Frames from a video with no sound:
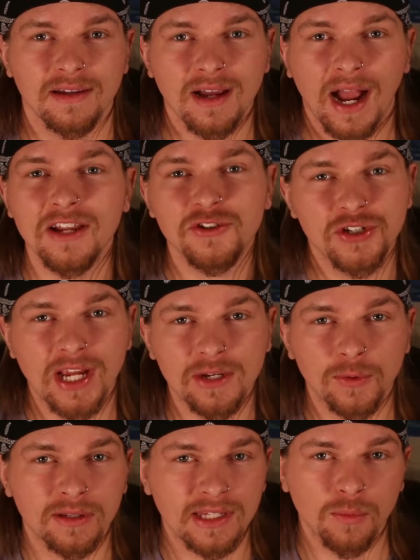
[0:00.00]
I
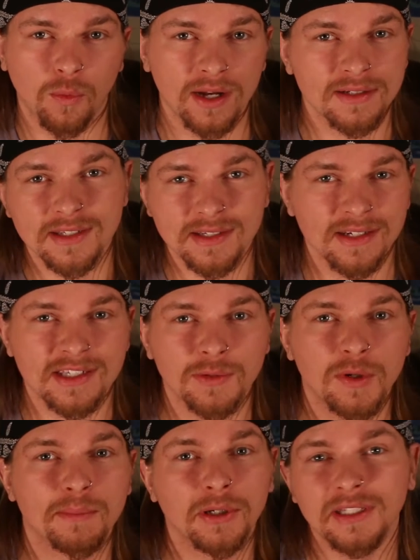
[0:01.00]
genuinely want to see
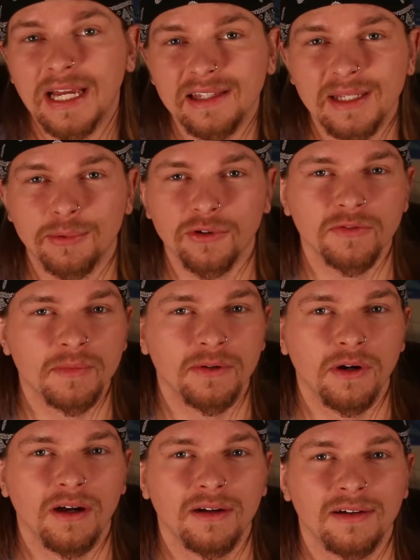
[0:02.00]
someone politely prove me
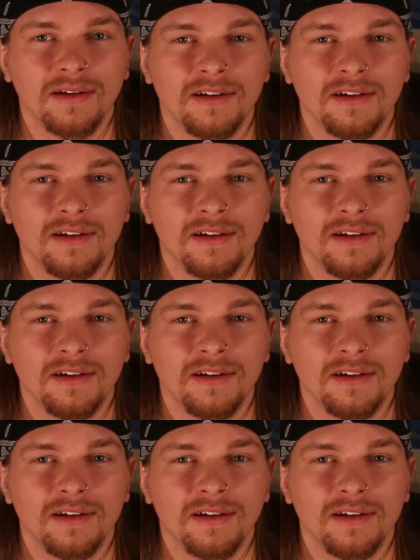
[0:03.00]
wrong.